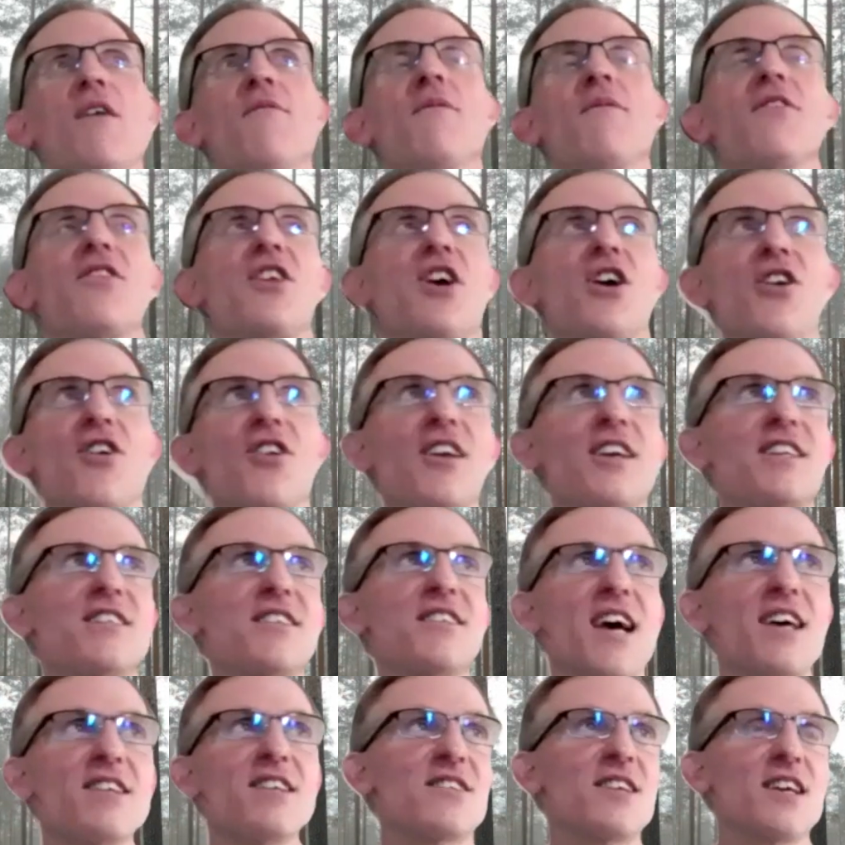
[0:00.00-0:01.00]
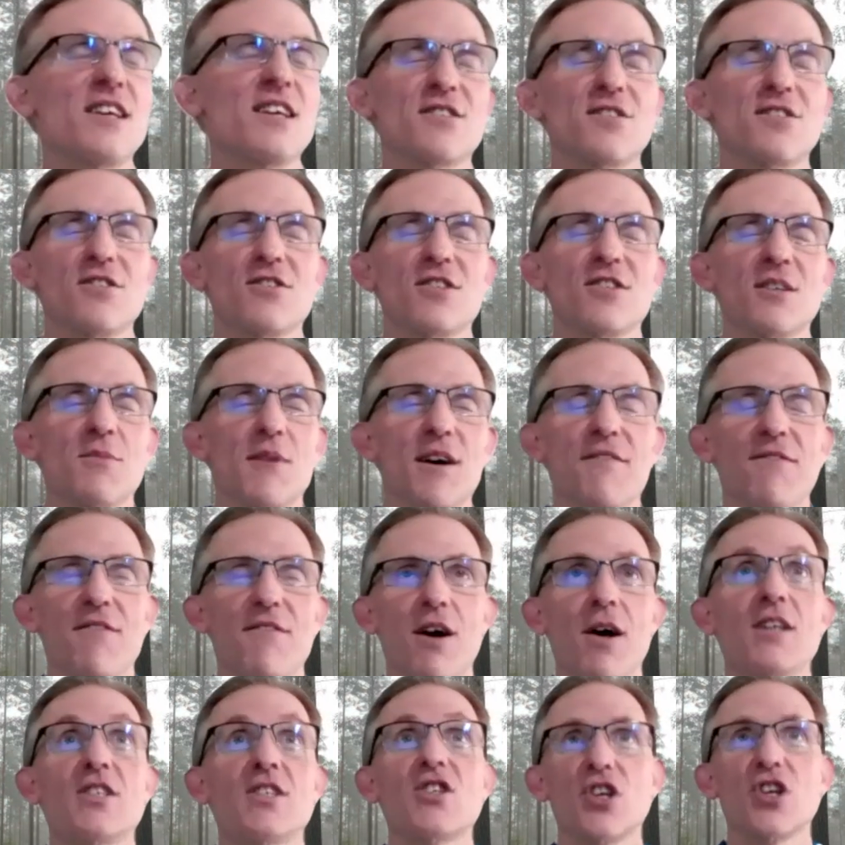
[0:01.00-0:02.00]
of the earliest ancestors of
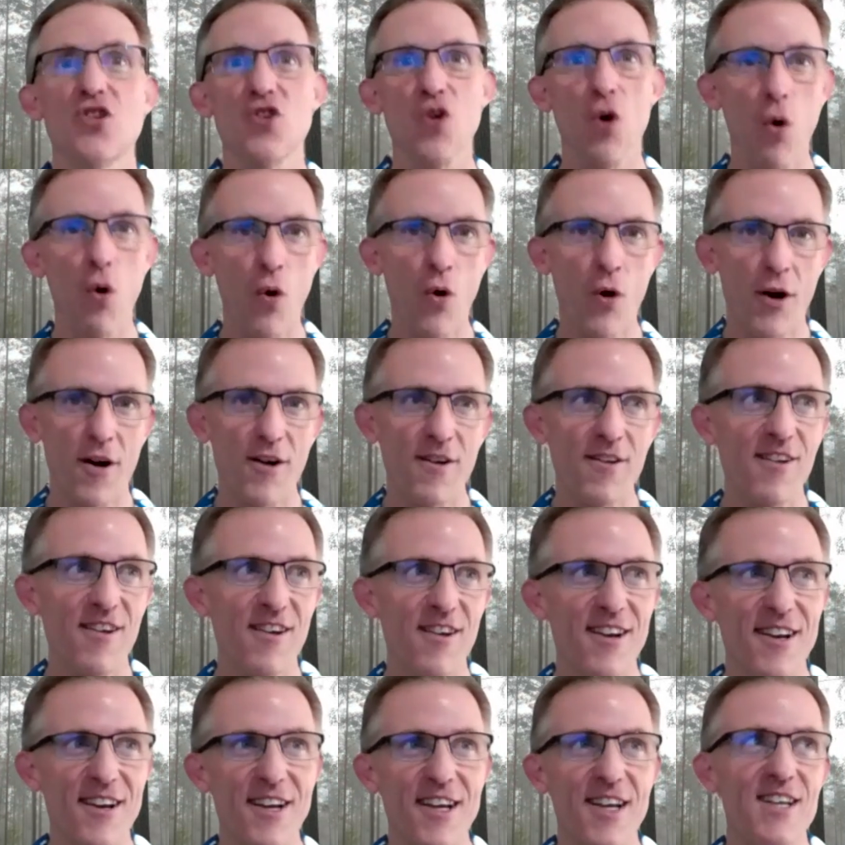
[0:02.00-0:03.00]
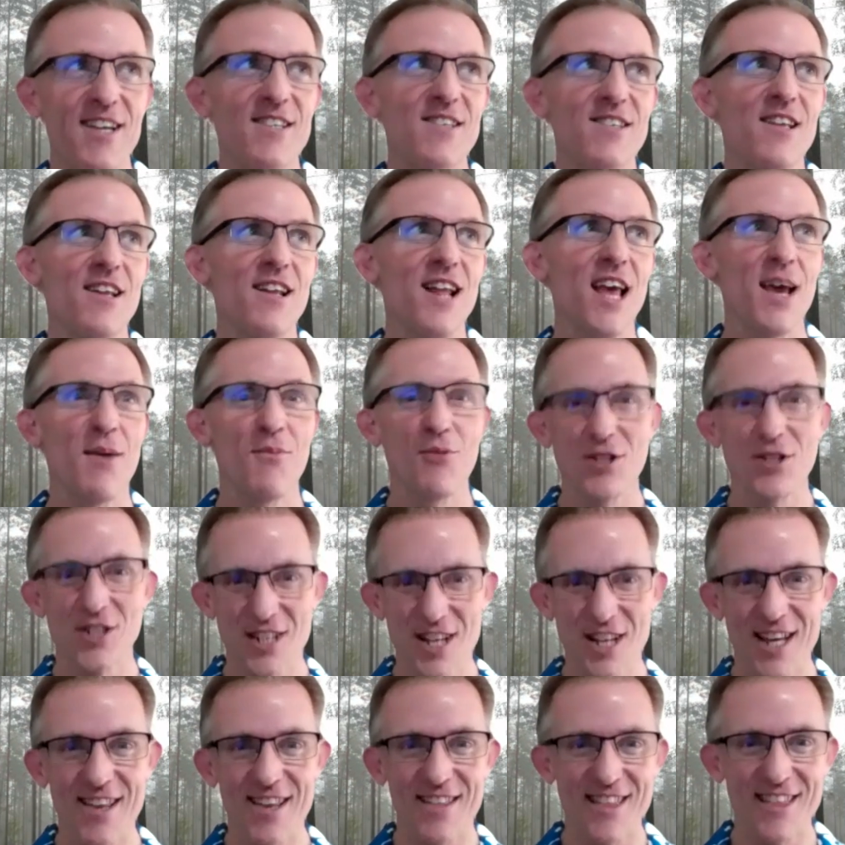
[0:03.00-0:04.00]
it's a Torn is the name, which
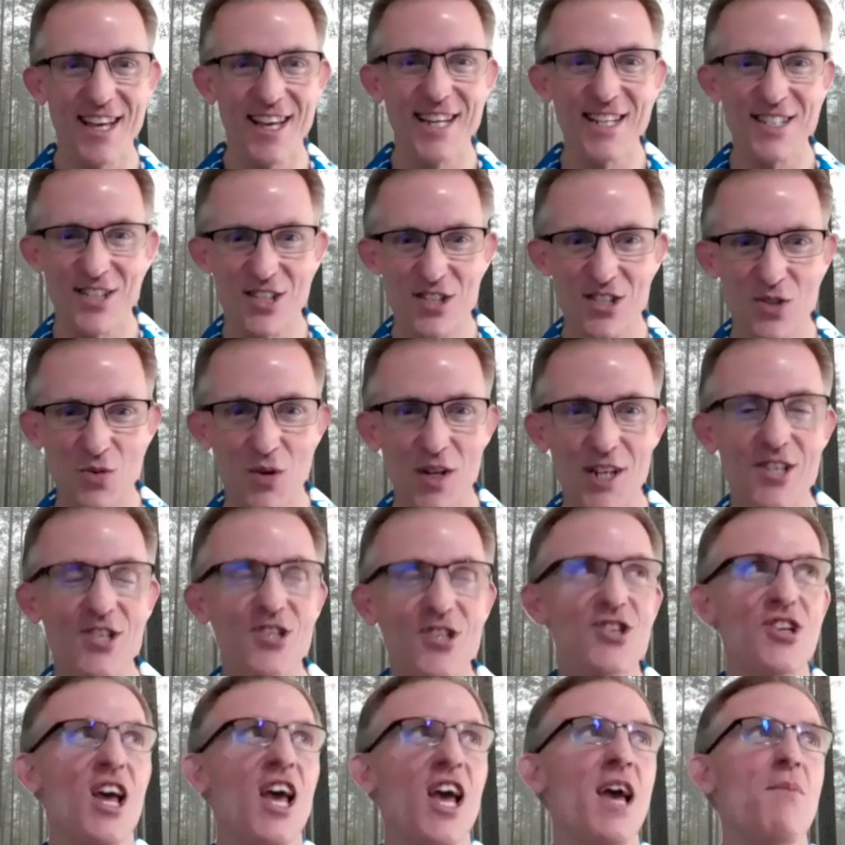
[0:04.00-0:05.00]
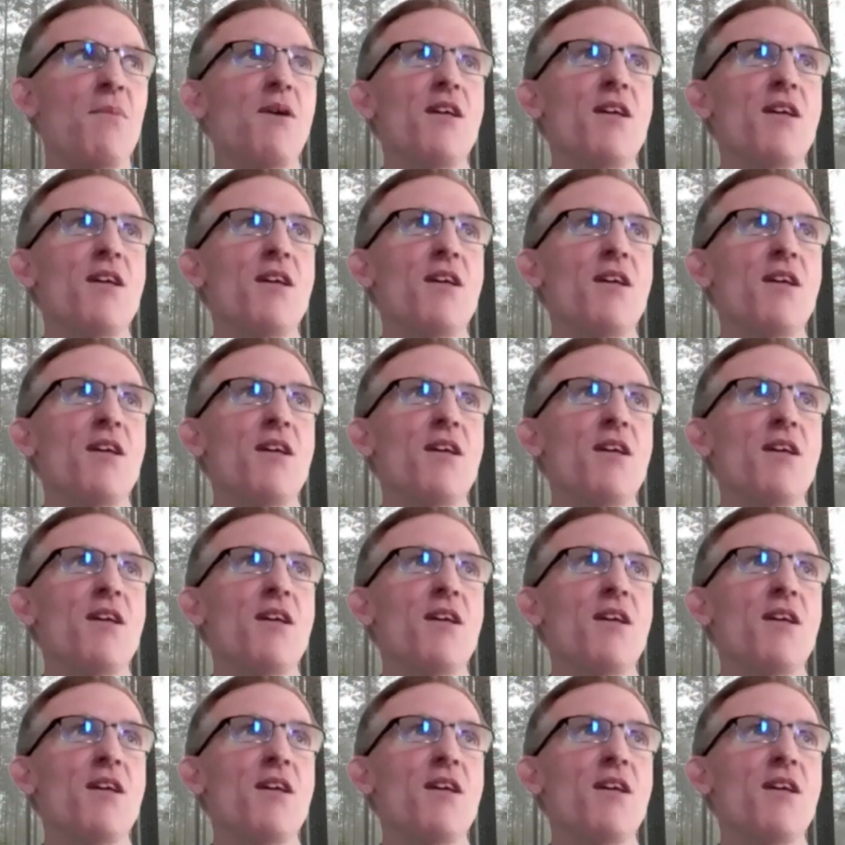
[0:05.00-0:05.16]
I think is a Swedish name.